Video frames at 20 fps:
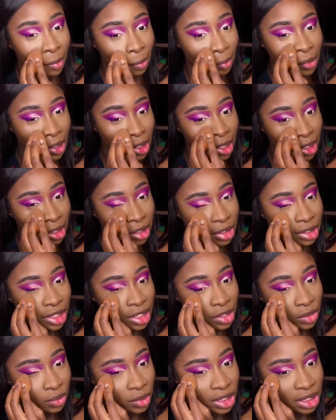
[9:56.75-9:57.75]
But
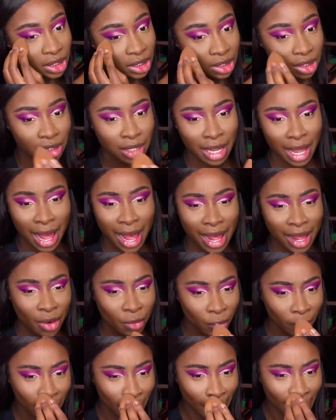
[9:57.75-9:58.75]
just recently, I
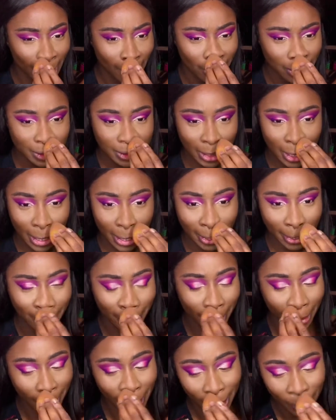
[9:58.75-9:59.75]
realized, like,
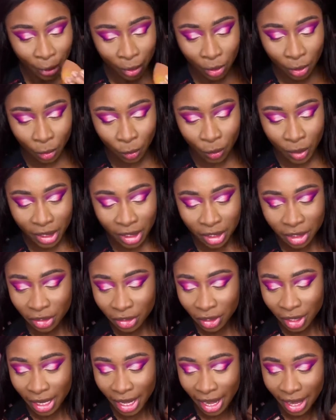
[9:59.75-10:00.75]
girl, when are you
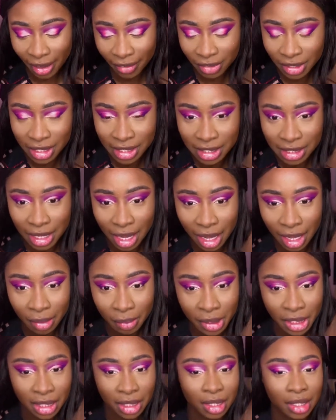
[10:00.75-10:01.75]
gonna have this time
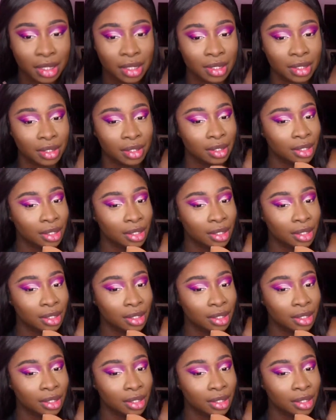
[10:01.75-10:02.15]
again?